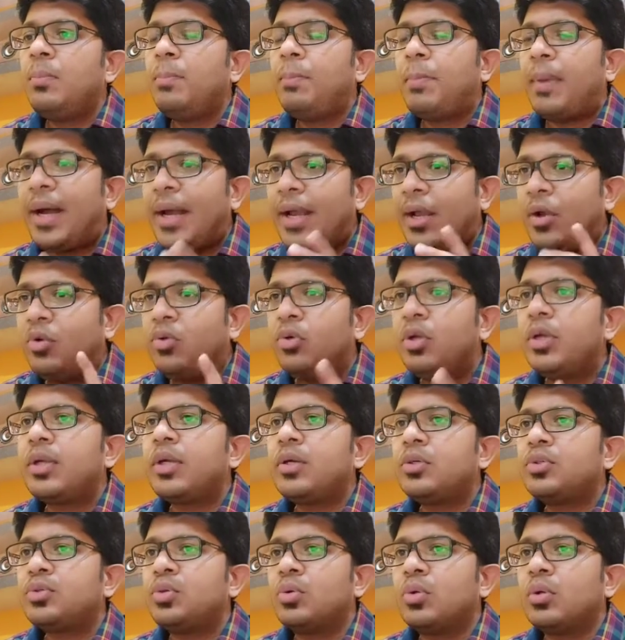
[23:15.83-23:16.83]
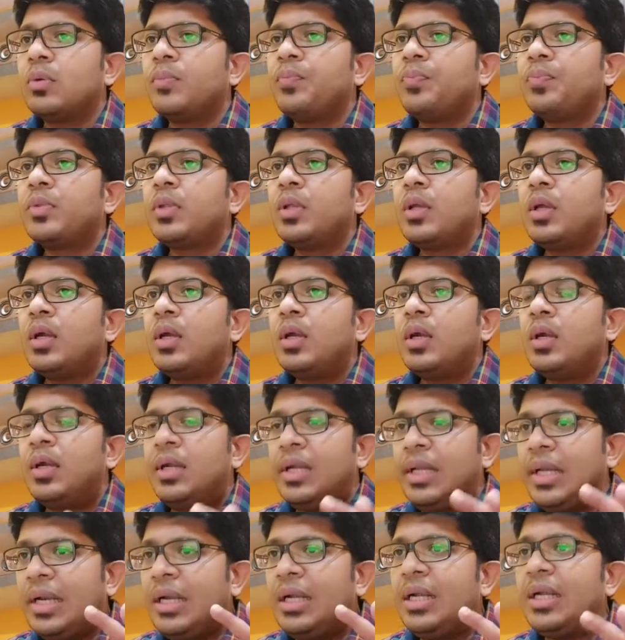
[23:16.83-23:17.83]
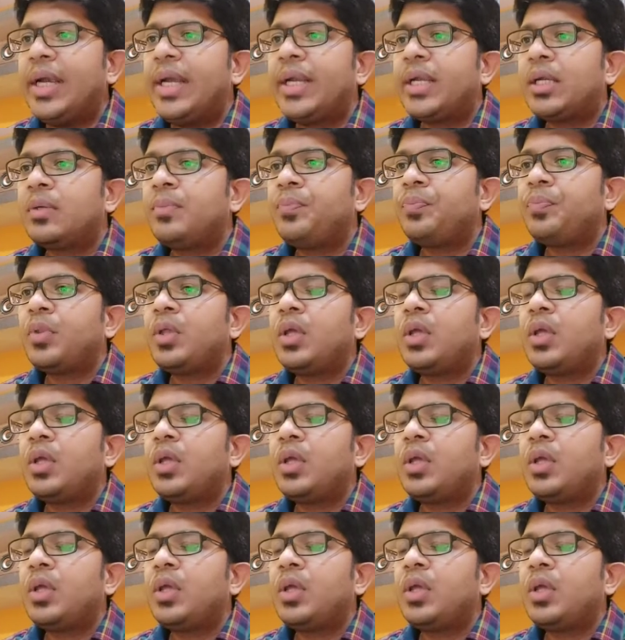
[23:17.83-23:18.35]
Pioglitazone till date